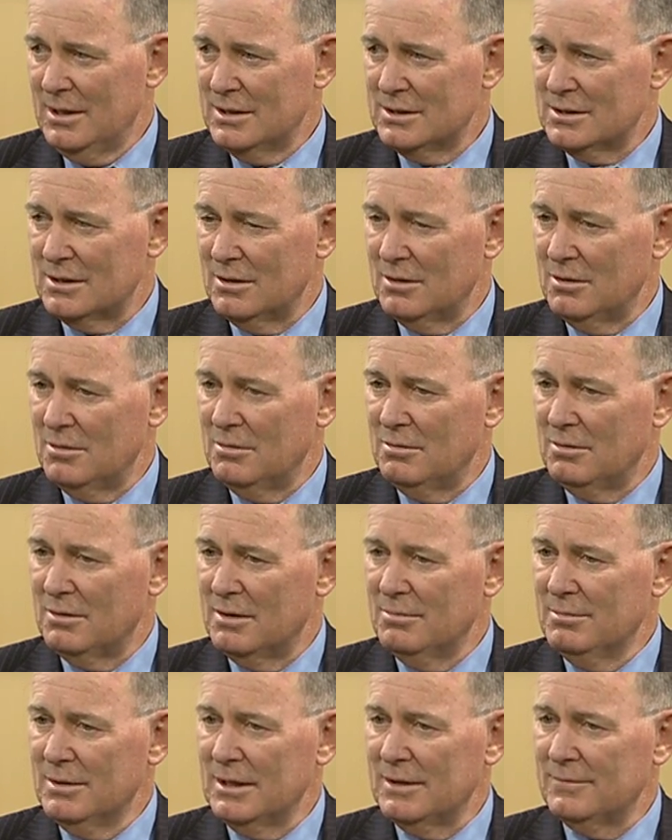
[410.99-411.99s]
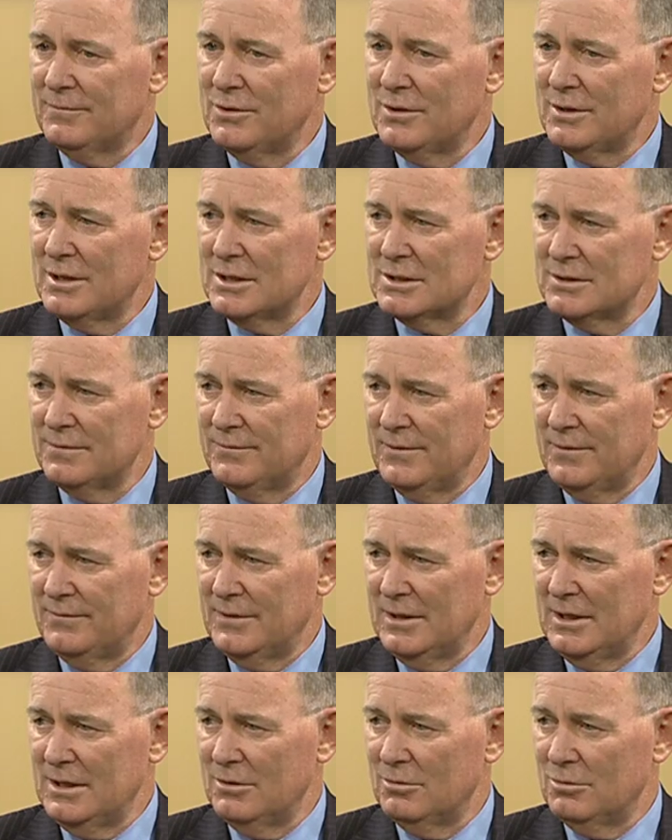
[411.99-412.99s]
So the middle of
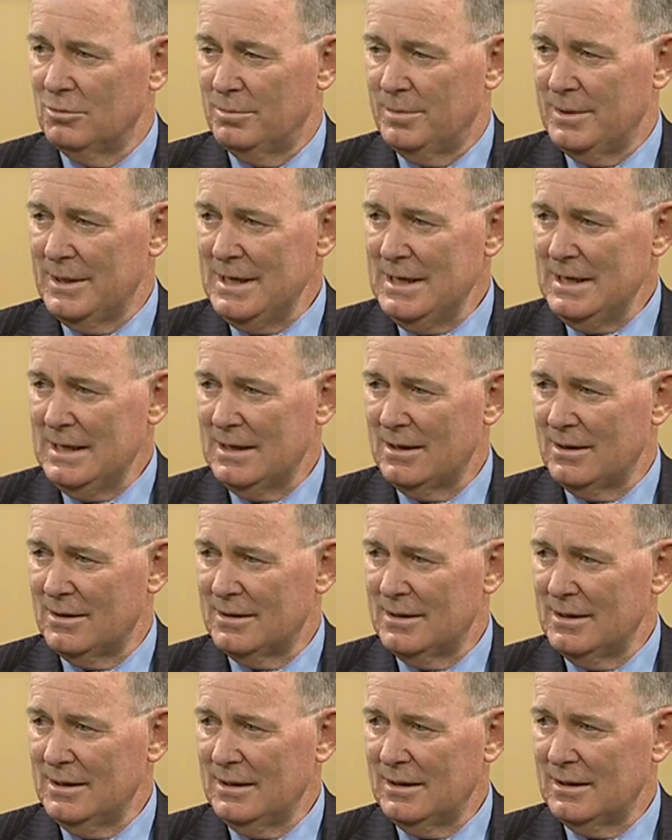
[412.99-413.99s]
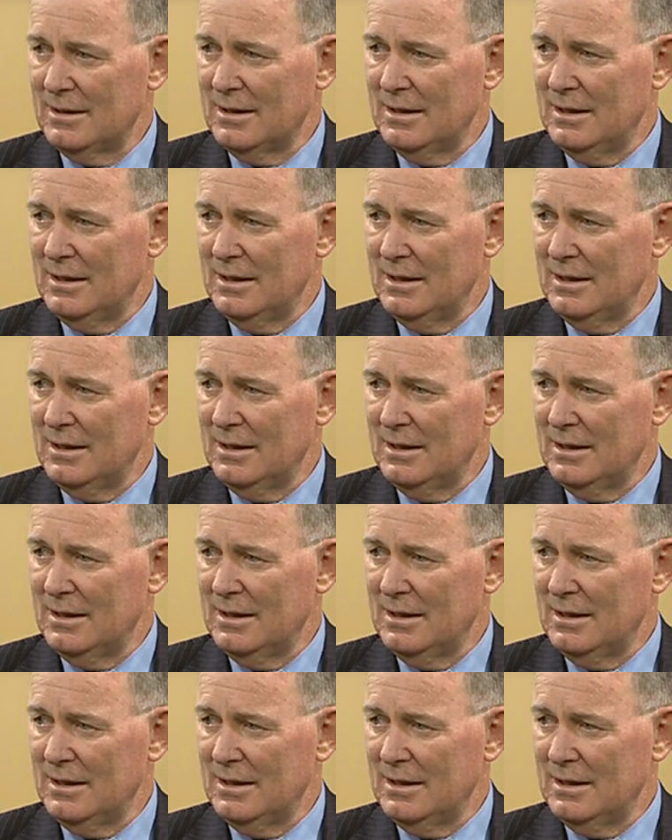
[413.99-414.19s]
2015 it'll peak, I think,